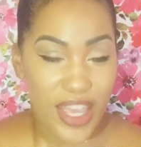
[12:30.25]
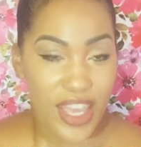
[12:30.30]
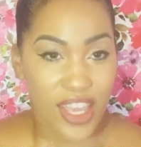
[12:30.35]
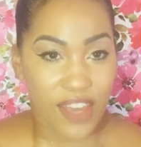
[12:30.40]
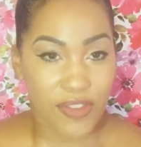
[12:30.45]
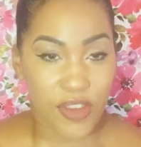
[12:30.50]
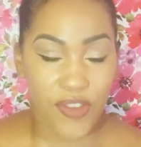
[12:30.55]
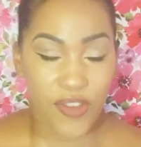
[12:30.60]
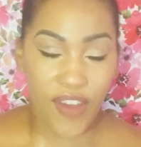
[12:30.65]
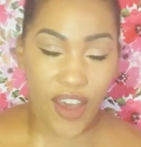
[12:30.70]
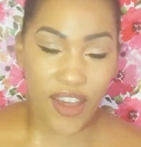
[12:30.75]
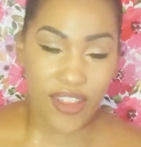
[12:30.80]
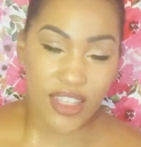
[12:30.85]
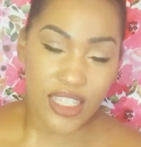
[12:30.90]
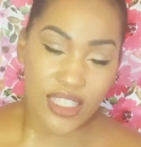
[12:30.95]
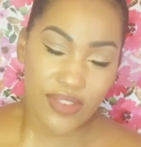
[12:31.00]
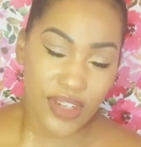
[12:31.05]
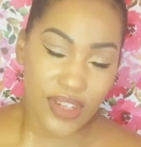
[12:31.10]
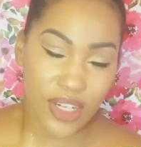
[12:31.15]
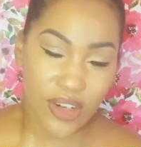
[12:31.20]
If you found
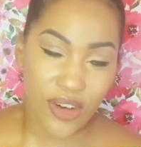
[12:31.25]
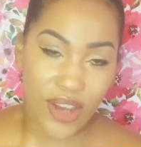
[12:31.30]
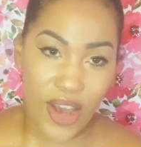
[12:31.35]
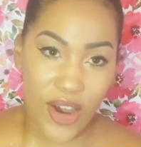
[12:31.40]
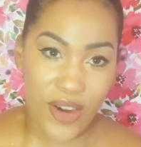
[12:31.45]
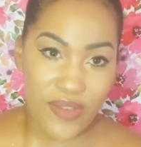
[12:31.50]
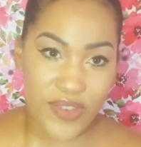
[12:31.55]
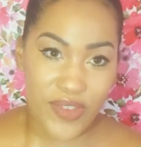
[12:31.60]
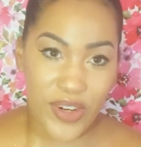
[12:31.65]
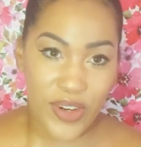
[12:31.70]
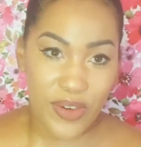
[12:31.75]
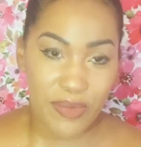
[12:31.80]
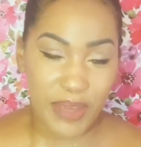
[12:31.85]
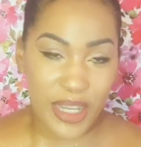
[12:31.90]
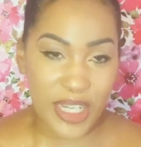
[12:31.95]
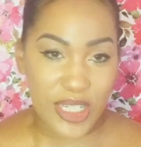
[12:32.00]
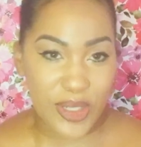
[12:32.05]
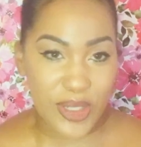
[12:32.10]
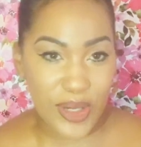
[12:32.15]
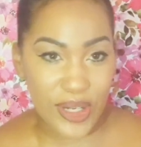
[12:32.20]
this video helpful,
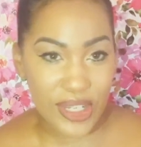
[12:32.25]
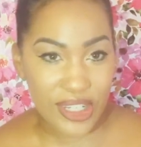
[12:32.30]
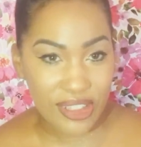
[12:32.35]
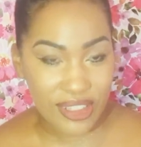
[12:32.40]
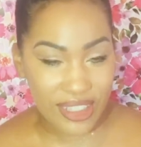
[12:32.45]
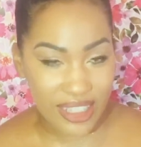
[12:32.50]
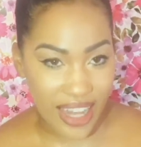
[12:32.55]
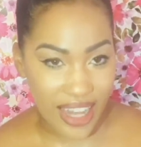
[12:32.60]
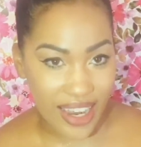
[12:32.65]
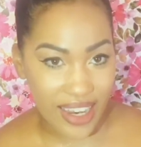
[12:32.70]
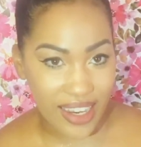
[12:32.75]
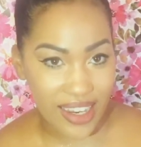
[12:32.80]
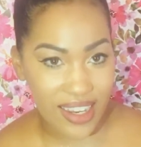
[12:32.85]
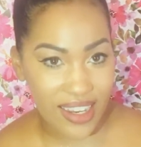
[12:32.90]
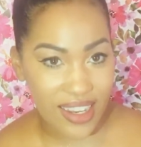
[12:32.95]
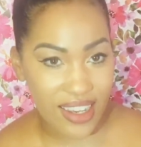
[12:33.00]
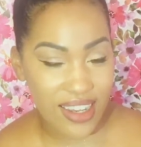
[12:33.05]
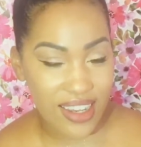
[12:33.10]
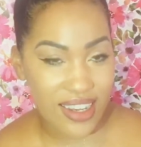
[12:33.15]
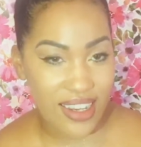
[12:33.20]
make sure you
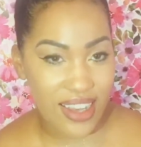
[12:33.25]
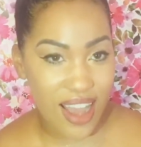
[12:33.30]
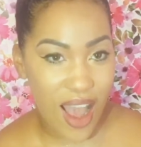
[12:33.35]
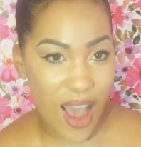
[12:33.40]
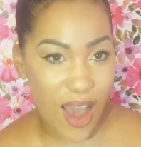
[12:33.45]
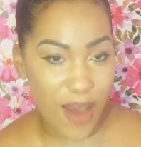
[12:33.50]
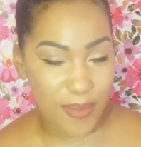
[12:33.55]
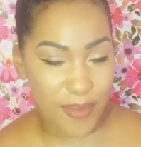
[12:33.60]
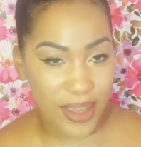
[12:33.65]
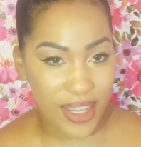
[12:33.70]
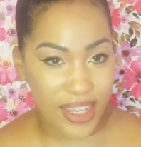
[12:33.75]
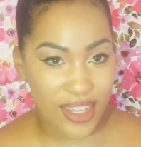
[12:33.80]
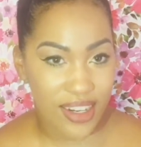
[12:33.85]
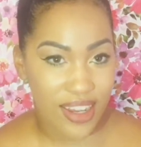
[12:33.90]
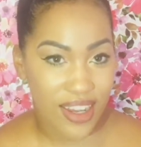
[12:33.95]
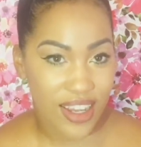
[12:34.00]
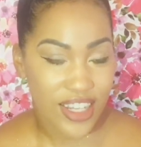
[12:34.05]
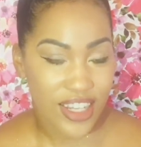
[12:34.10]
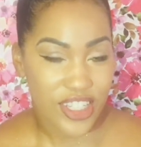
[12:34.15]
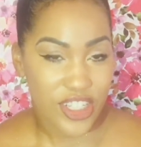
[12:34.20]
like, comment,
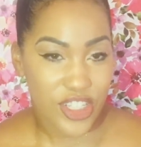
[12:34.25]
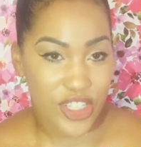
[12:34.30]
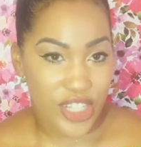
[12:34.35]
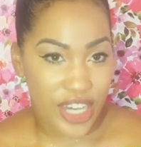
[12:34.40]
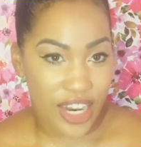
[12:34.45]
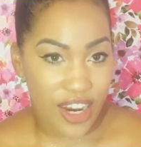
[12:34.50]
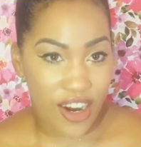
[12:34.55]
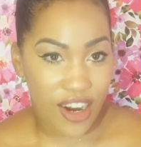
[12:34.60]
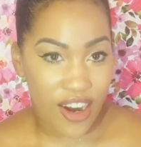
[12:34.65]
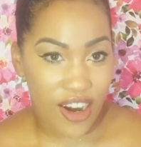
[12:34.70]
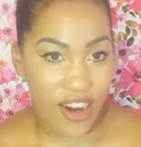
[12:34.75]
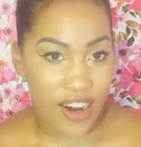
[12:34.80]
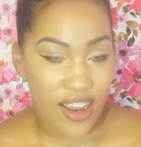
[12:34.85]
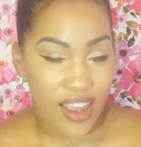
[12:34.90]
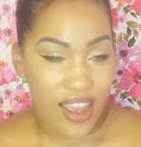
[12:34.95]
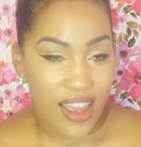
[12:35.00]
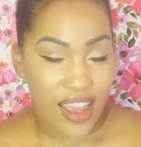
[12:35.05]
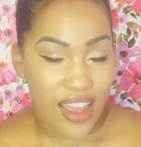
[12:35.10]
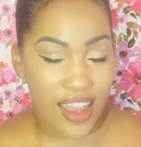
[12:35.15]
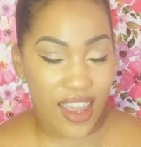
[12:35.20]

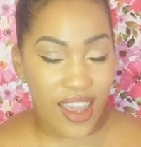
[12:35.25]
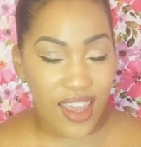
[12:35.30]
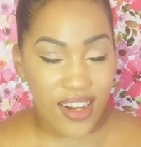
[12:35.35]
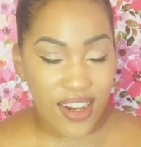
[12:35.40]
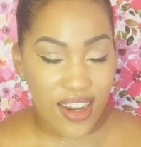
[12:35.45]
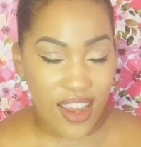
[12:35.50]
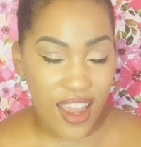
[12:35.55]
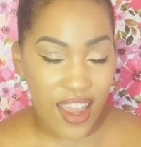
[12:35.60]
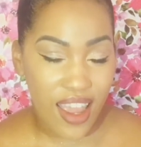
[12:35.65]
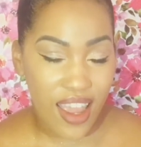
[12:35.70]
share, and